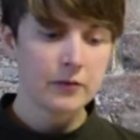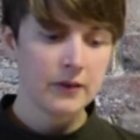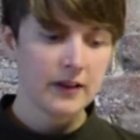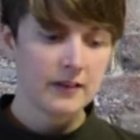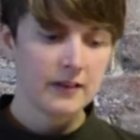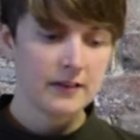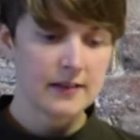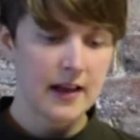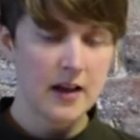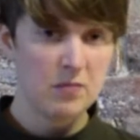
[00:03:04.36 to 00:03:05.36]
feeders,
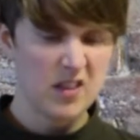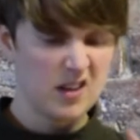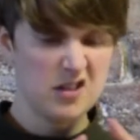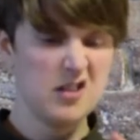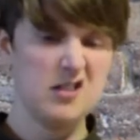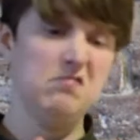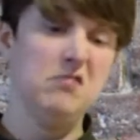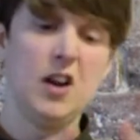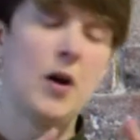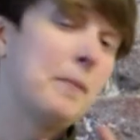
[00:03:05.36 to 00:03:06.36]
they're just
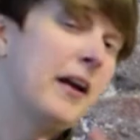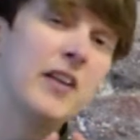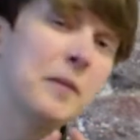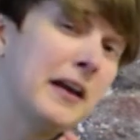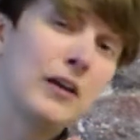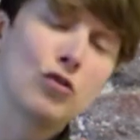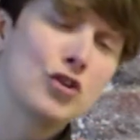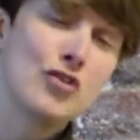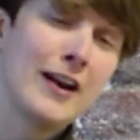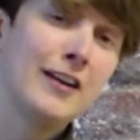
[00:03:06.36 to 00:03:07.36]
a pyramid or a
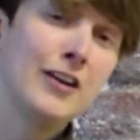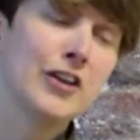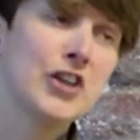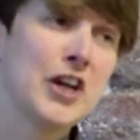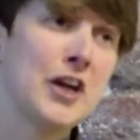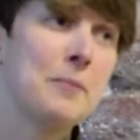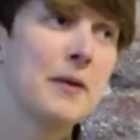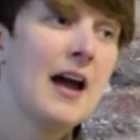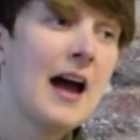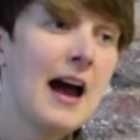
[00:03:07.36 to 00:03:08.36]
triangular shape,
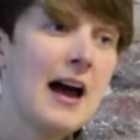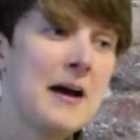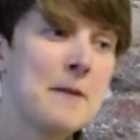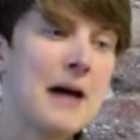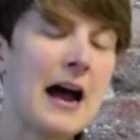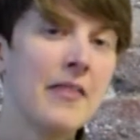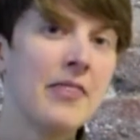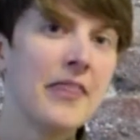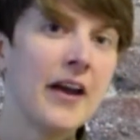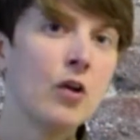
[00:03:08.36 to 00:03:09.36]

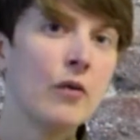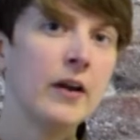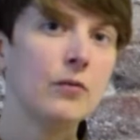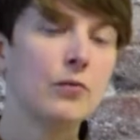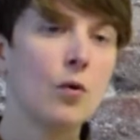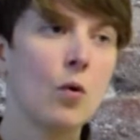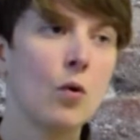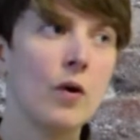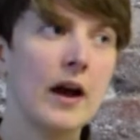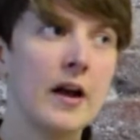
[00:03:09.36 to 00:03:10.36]
and they're great
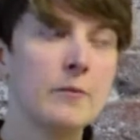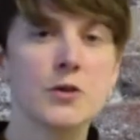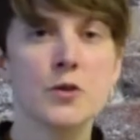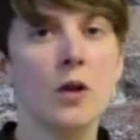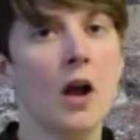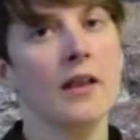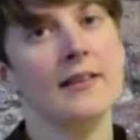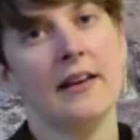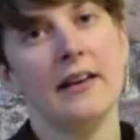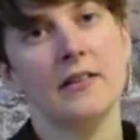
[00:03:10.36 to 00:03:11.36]
for school
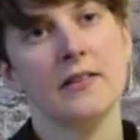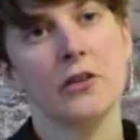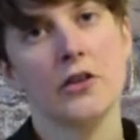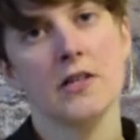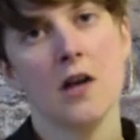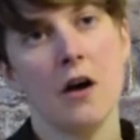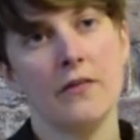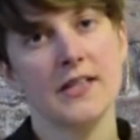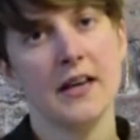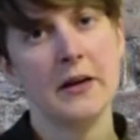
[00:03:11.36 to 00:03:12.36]
holidays such as
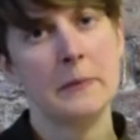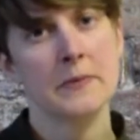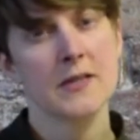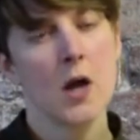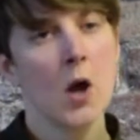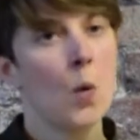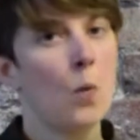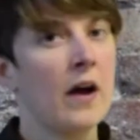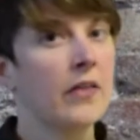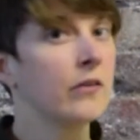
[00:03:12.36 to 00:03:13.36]
half terms,
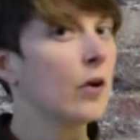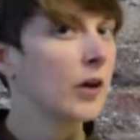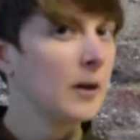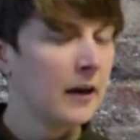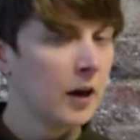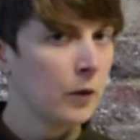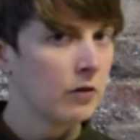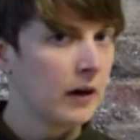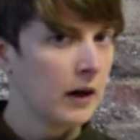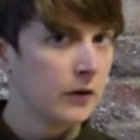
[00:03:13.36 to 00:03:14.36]
where there's not going to be anyone
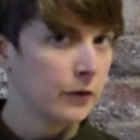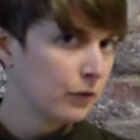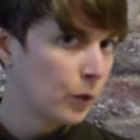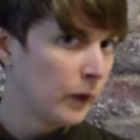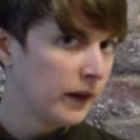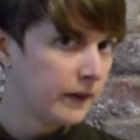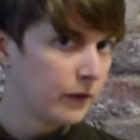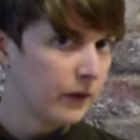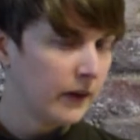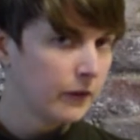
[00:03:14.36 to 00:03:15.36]
around for a week to
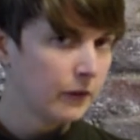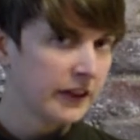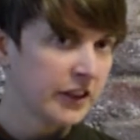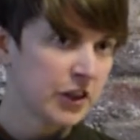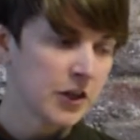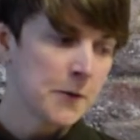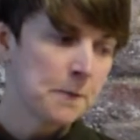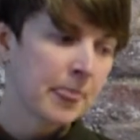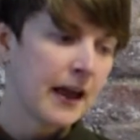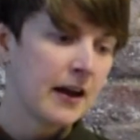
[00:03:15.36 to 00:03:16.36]
feed the fish.
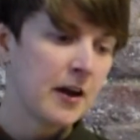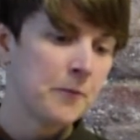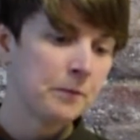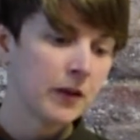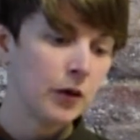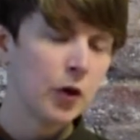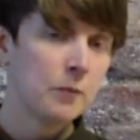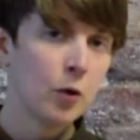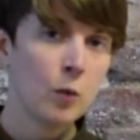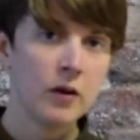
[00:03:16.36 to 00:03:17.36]
You can
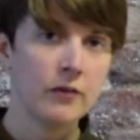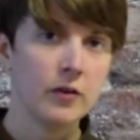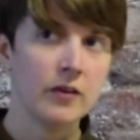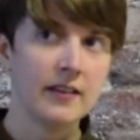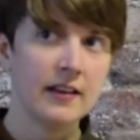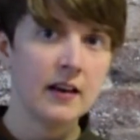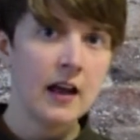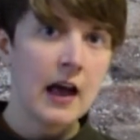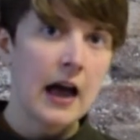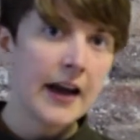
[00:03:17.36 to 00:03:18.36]
put one of those in
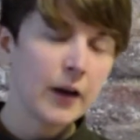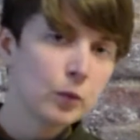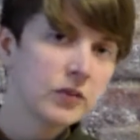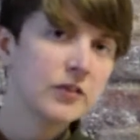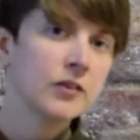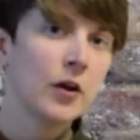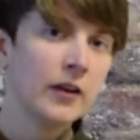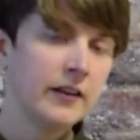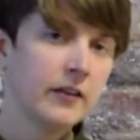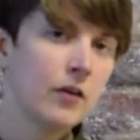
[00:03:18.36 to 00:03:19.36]
and it will
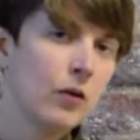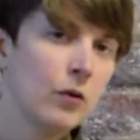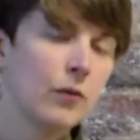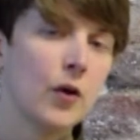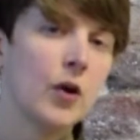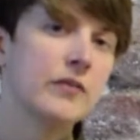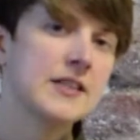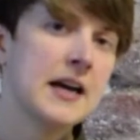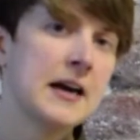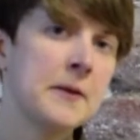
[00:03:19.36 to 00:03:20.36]
slowly dissolve over
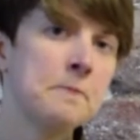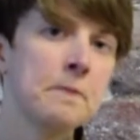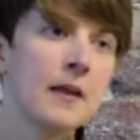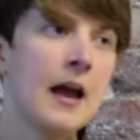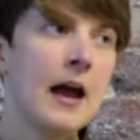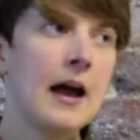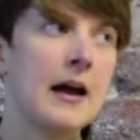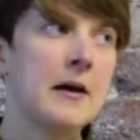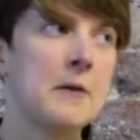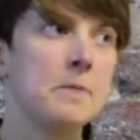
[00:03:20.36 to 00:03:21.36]
time.
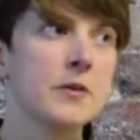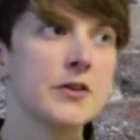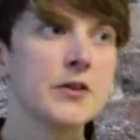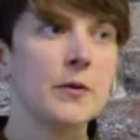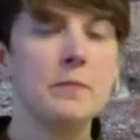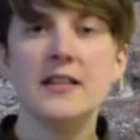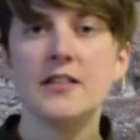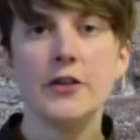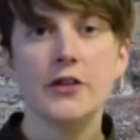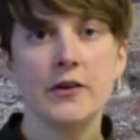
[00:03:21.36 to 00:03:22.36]
So it means
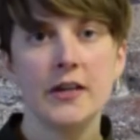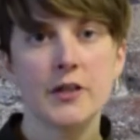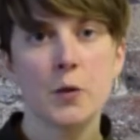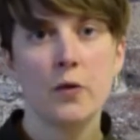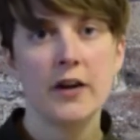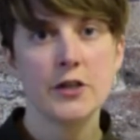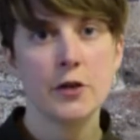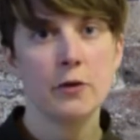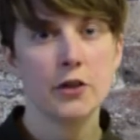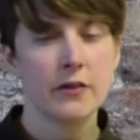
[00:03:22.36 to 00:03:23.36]
that you don't need to worry too
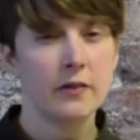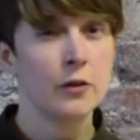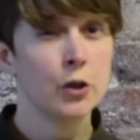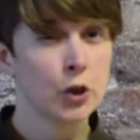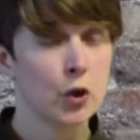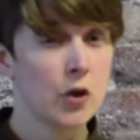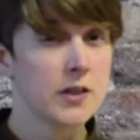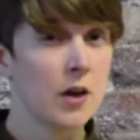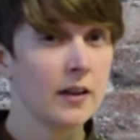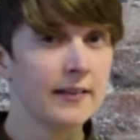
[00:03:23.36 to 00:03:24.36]
much over those short
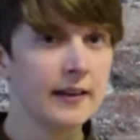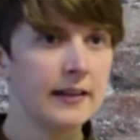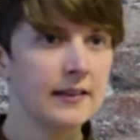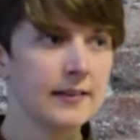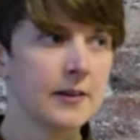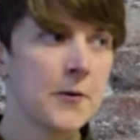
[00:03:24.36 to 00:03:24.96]
holidays.